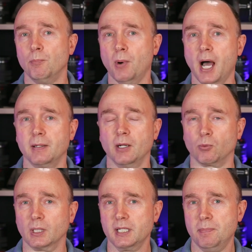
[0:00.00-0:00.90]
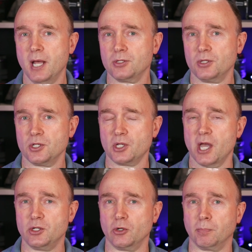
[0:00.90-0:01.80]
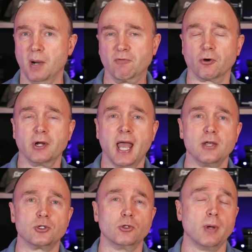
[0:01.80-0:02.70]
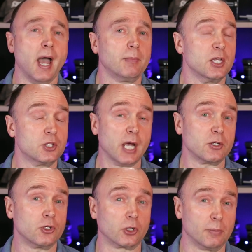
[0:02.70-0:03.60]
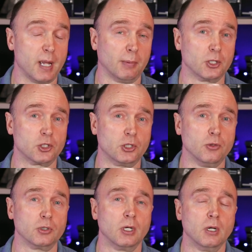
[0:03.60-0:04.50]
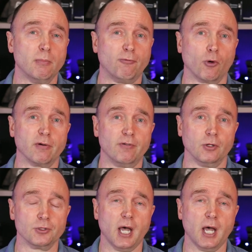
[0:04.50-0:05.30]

but it really depends on the size of your buffer as to how many seconds you're going to be able to shoot before it fills